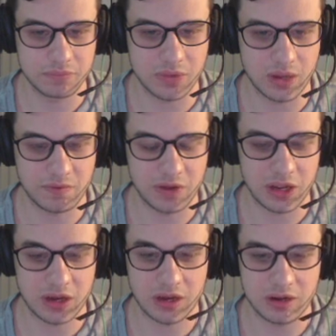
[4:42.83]
if I
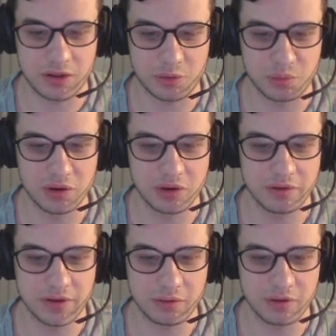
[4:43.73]
had had another
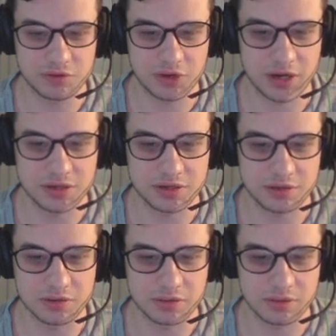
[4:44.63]
move, I would have tried
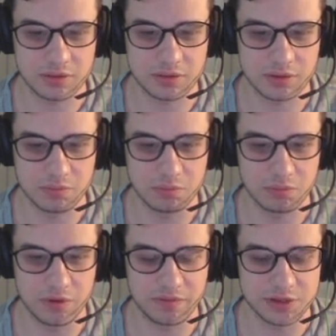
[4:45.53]
to
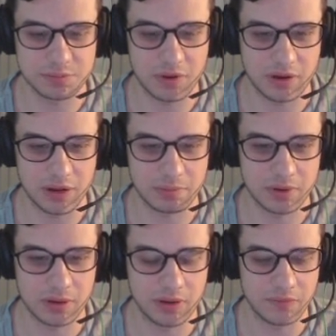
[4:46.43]
move this pawn up
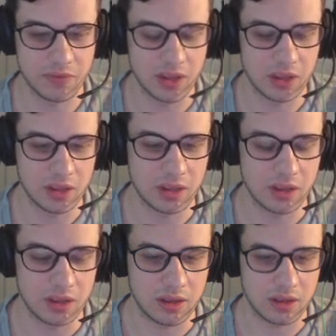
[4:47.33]

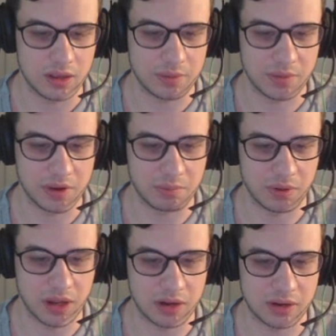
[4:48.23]
and
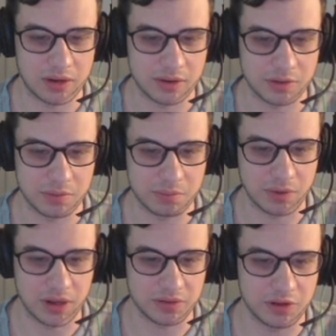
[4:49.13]
block
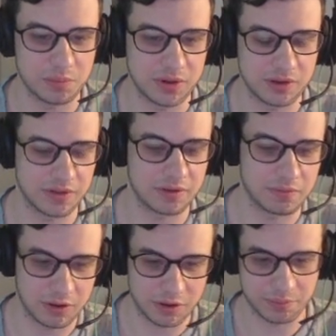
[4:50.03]
the opening of that
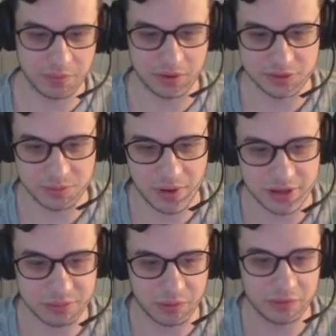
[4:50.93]
rook, but it was
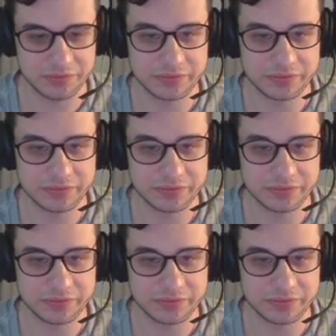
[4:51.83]
impossible.